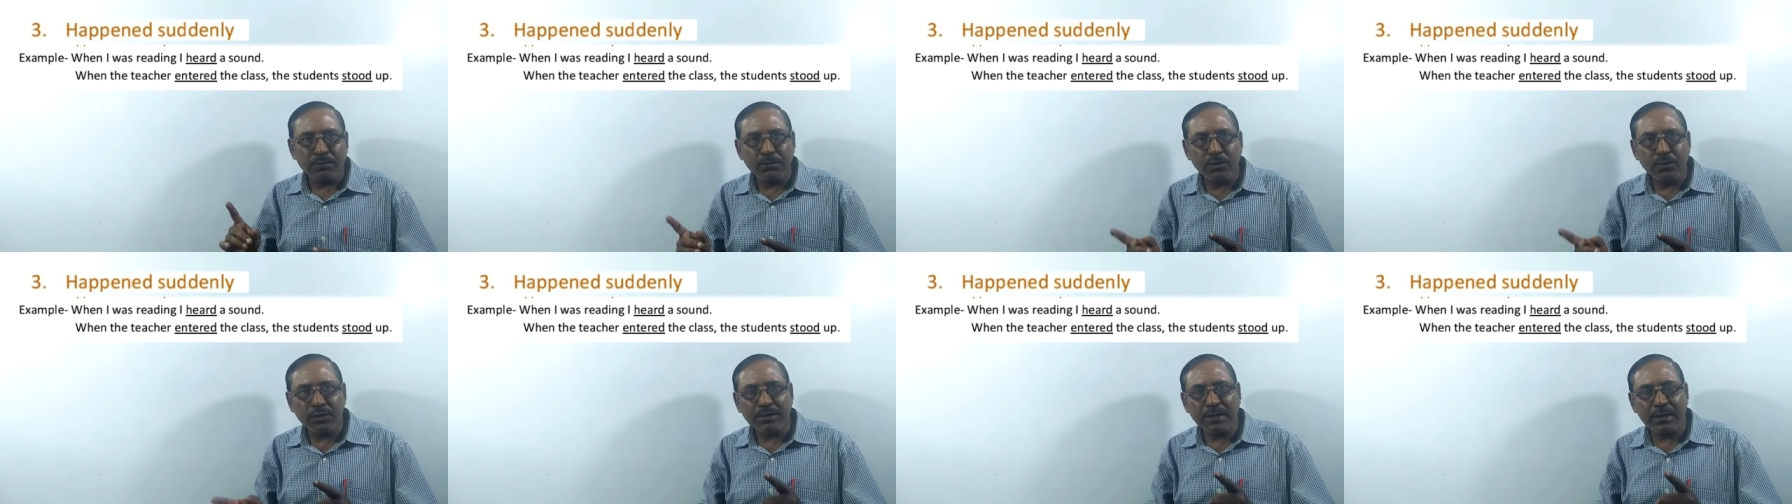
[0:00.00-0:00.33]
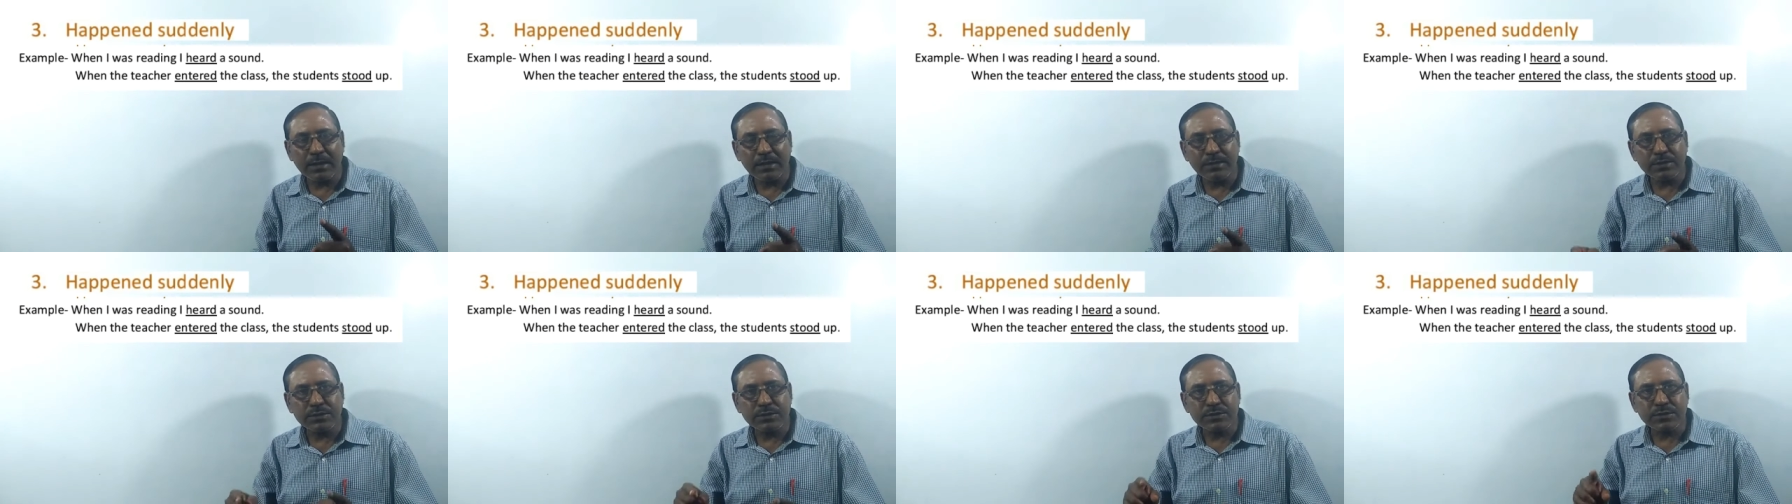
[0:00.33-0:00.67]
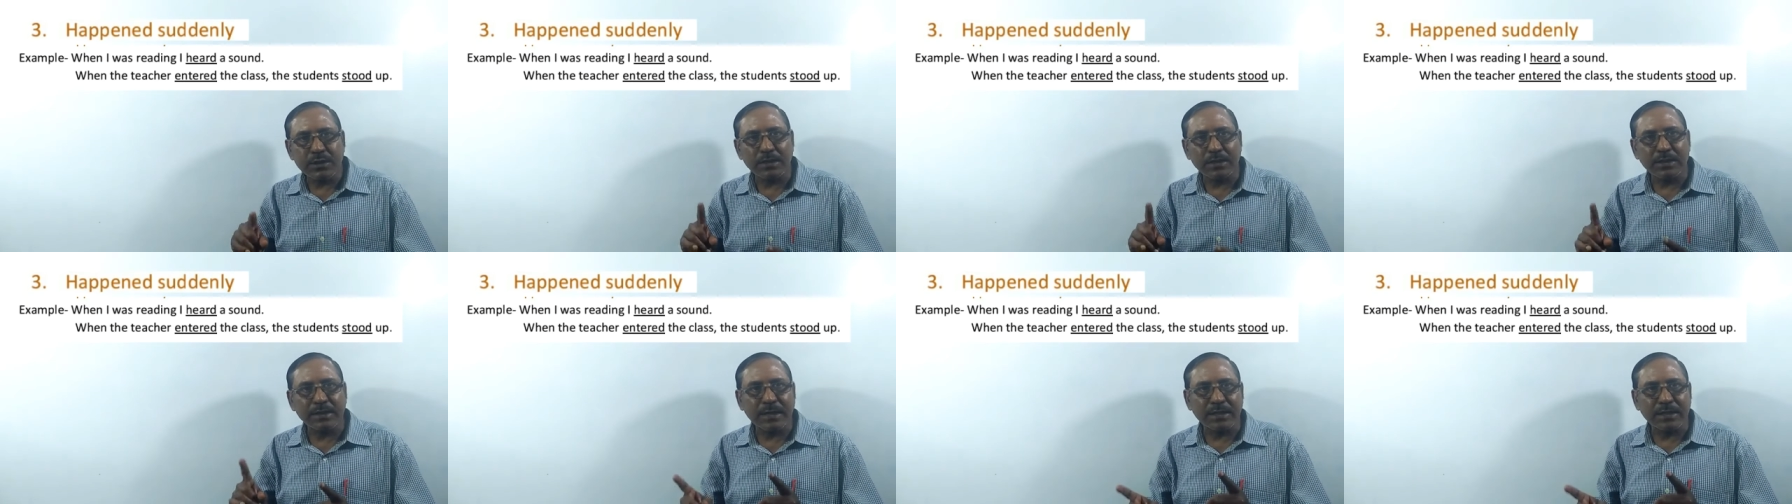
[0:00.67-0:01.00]
Both are in
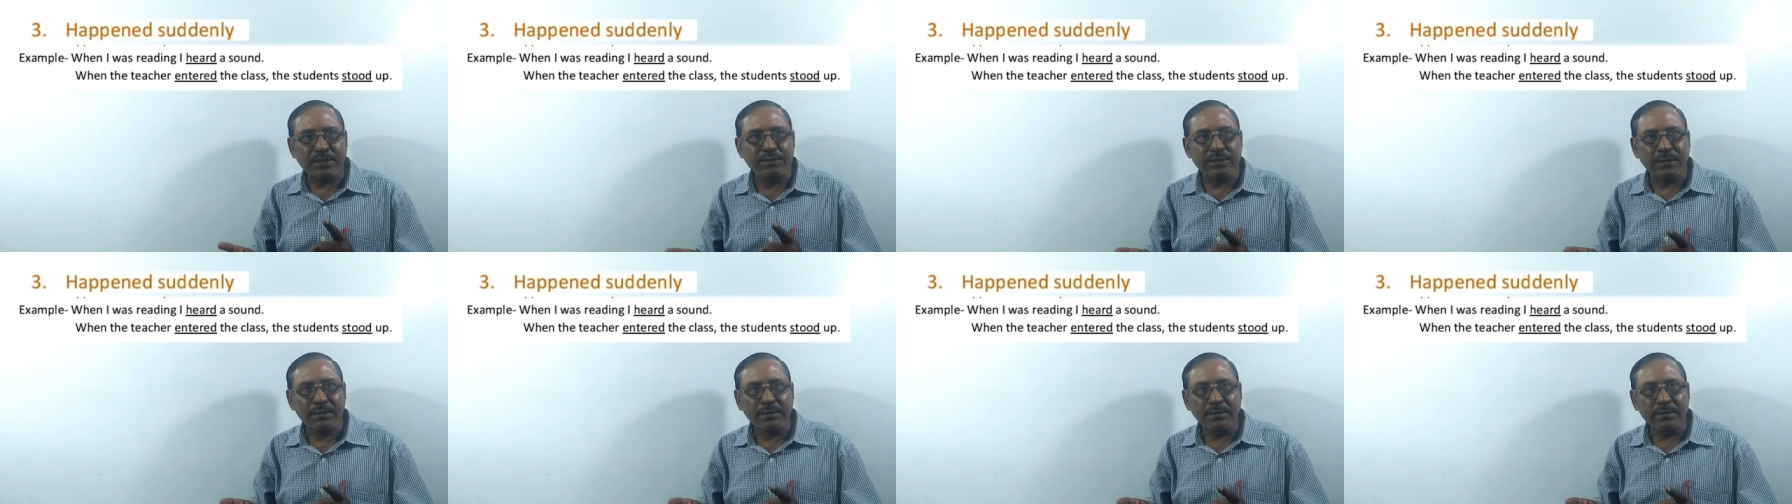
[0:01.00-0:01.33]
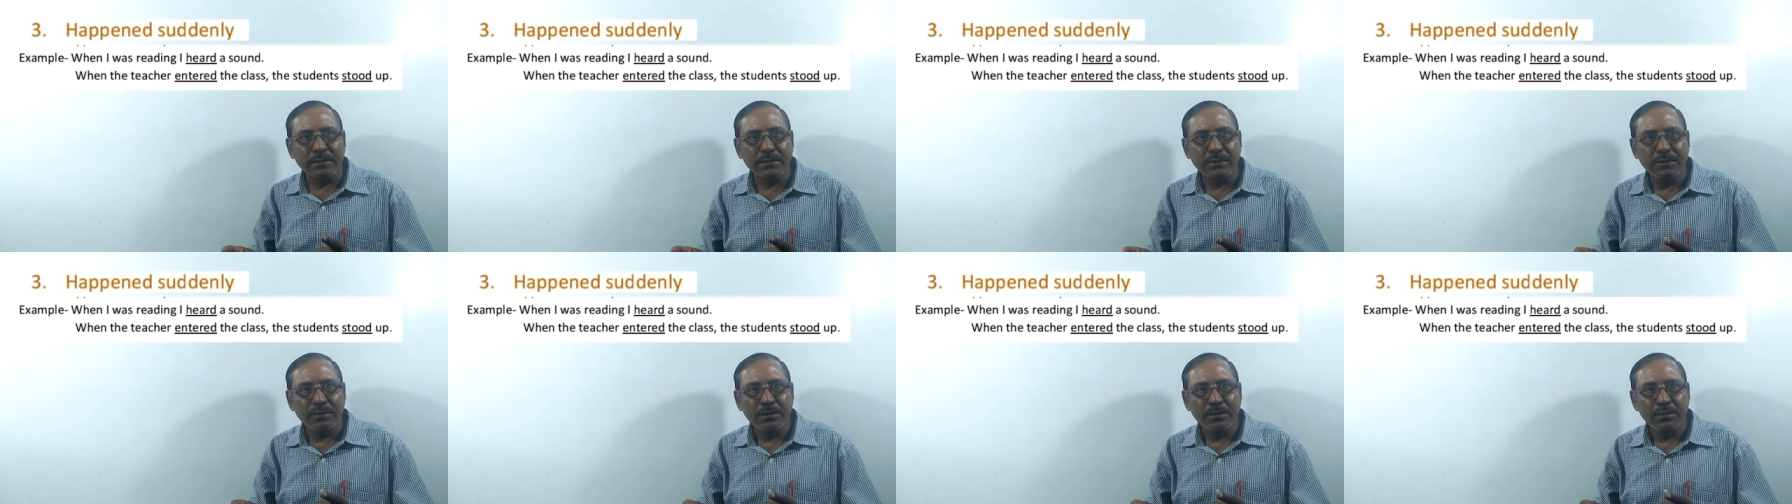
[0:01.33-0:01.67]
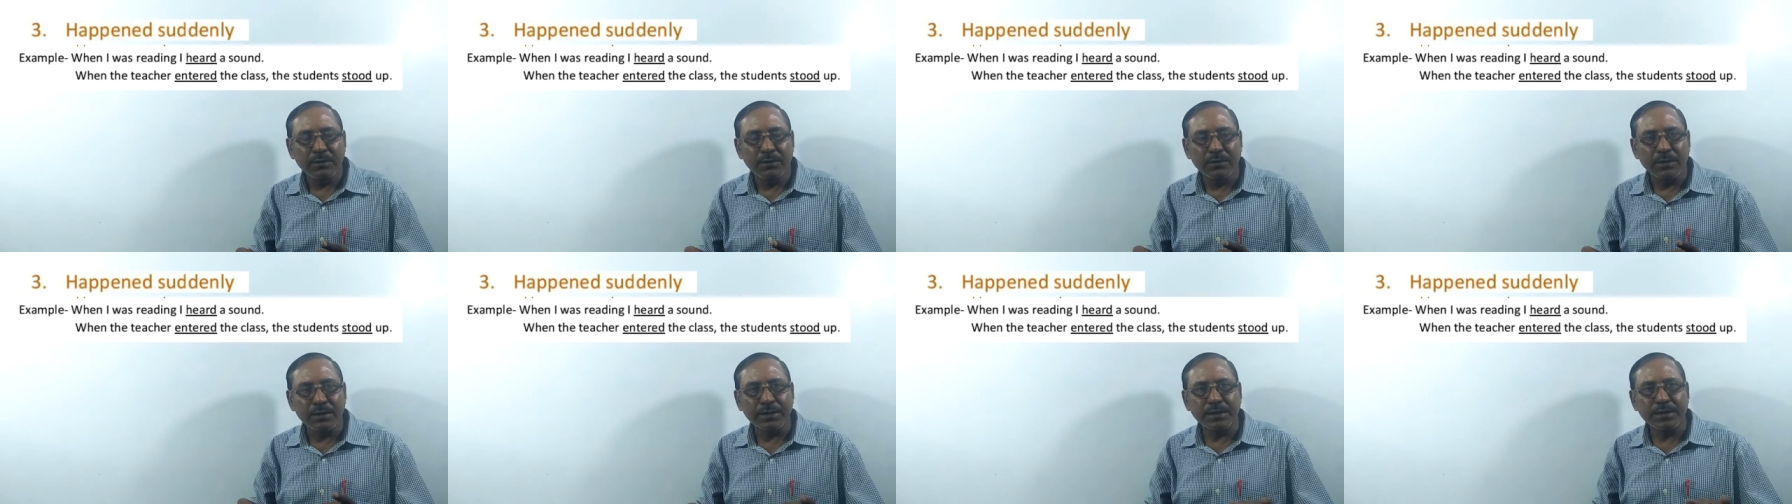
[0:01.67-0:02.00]
sudden action.
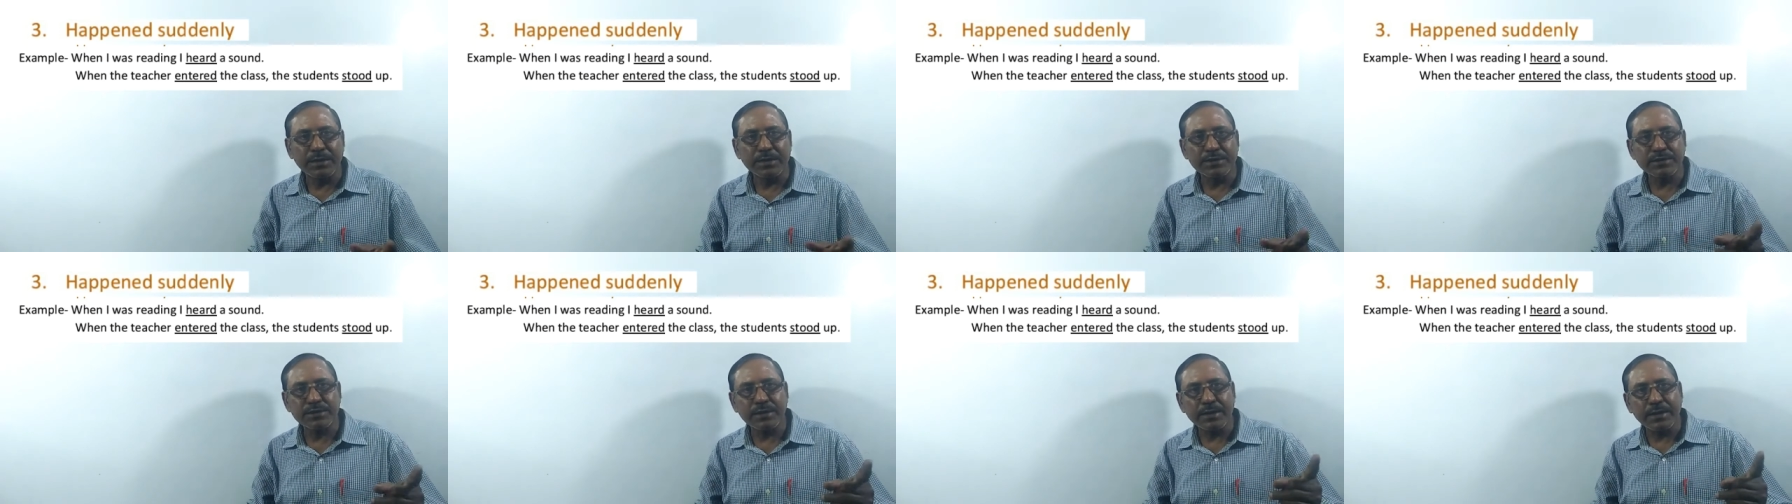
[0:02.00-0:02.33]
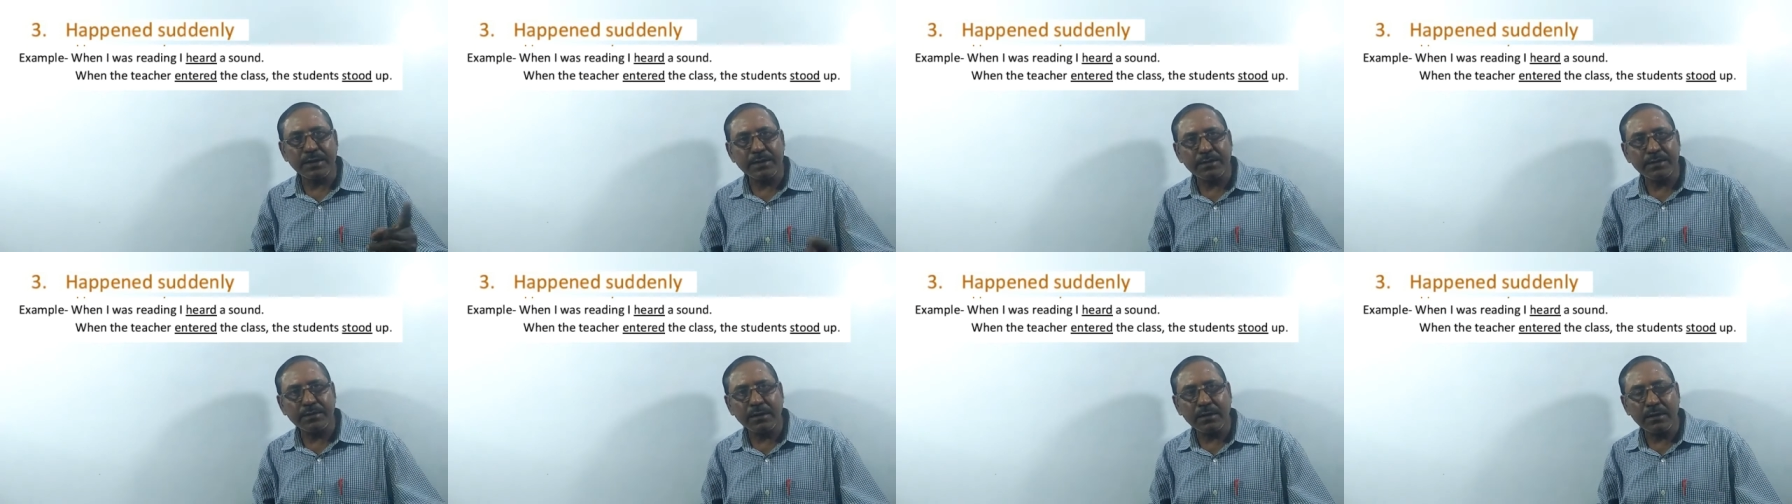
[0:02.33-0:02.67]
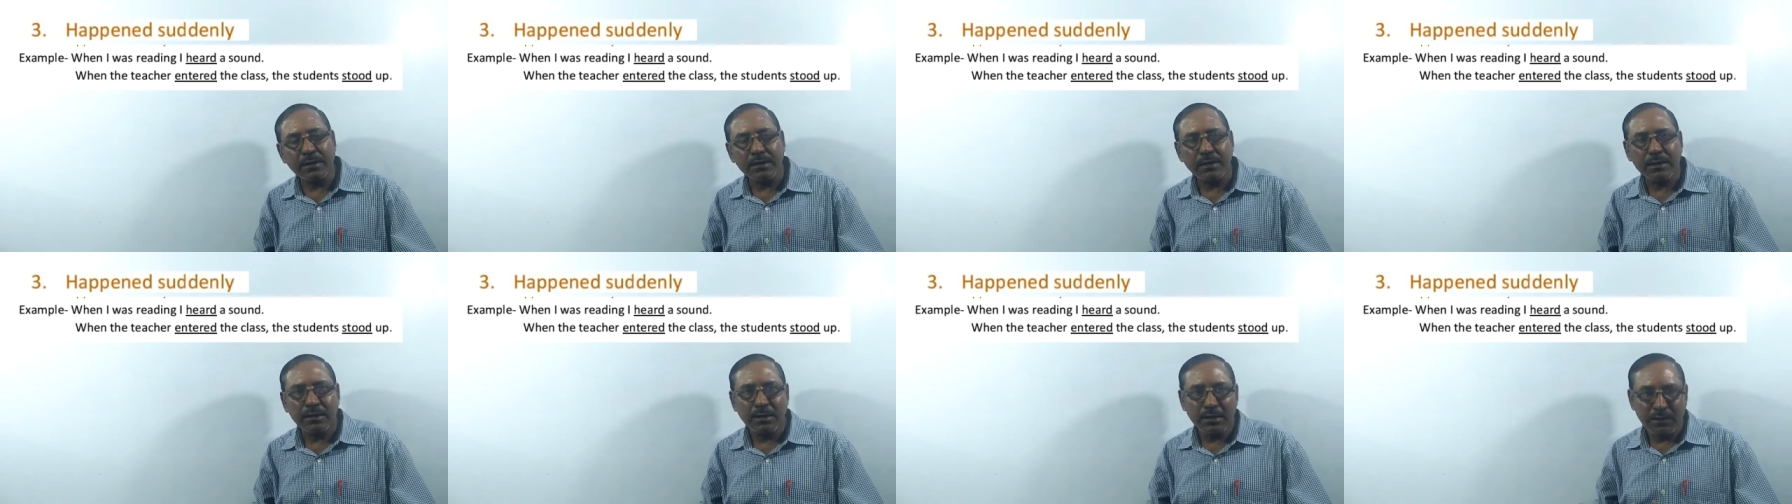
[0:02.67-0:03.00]
When teacher entered,
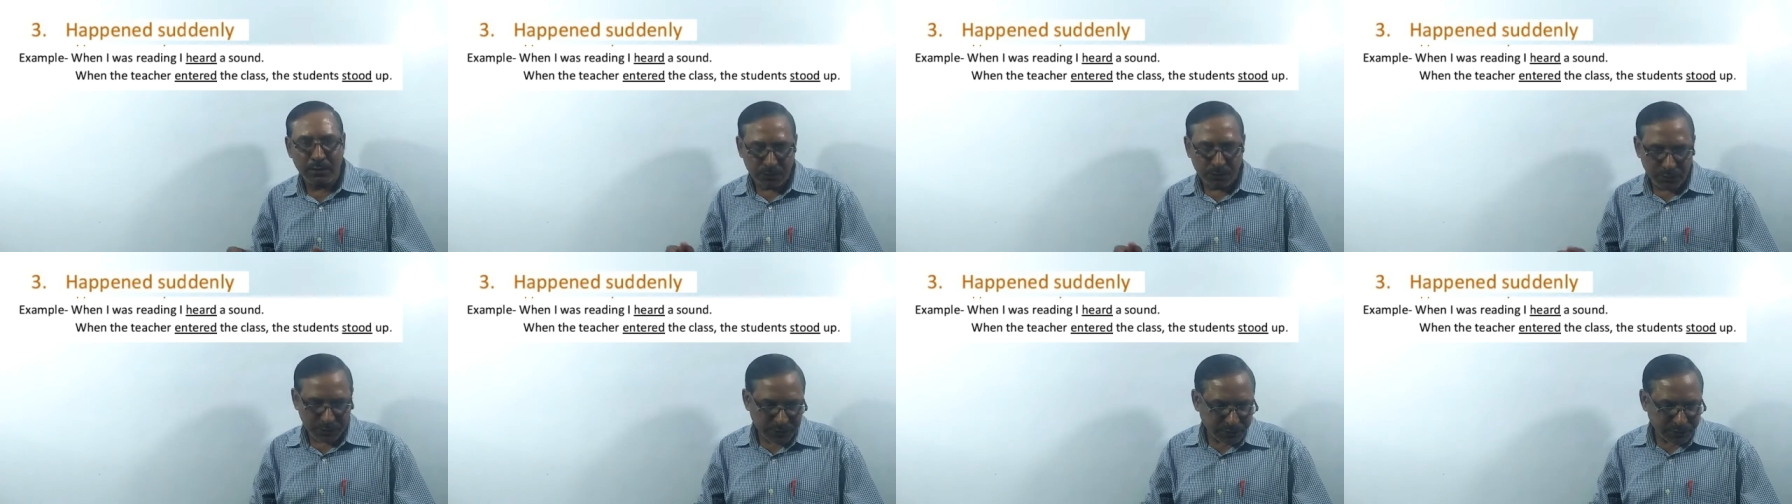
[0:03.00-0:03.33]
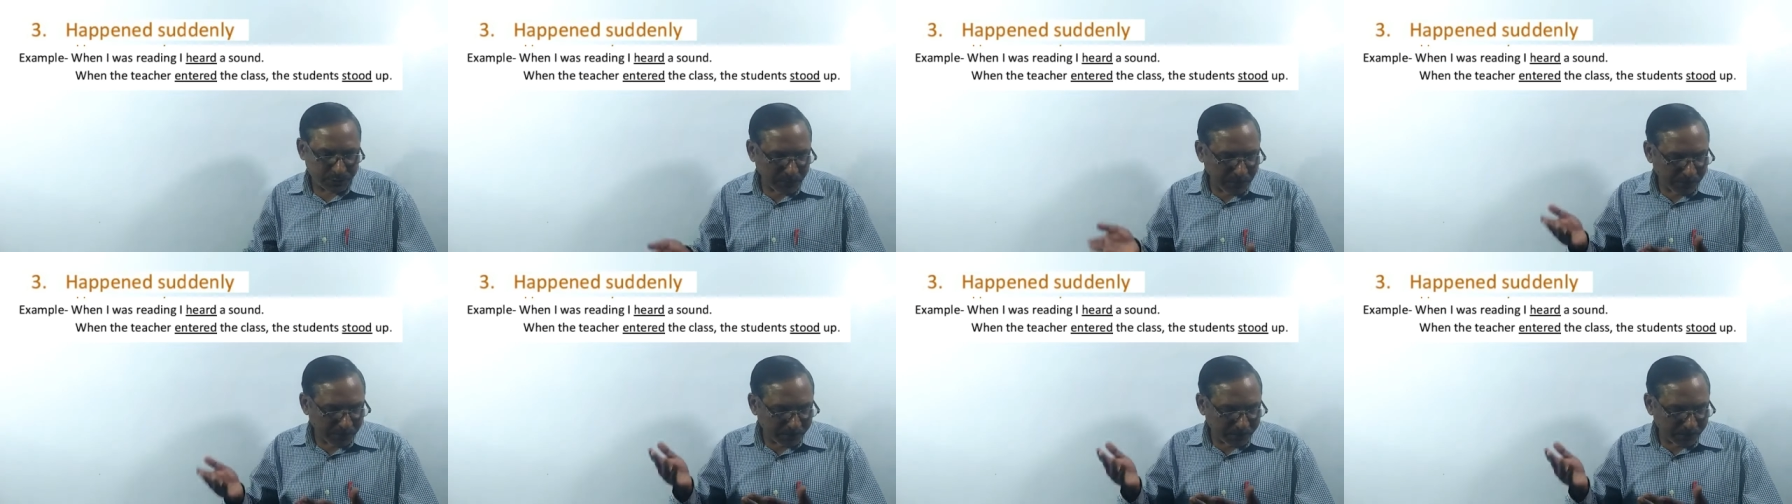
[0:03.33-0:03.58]
we stood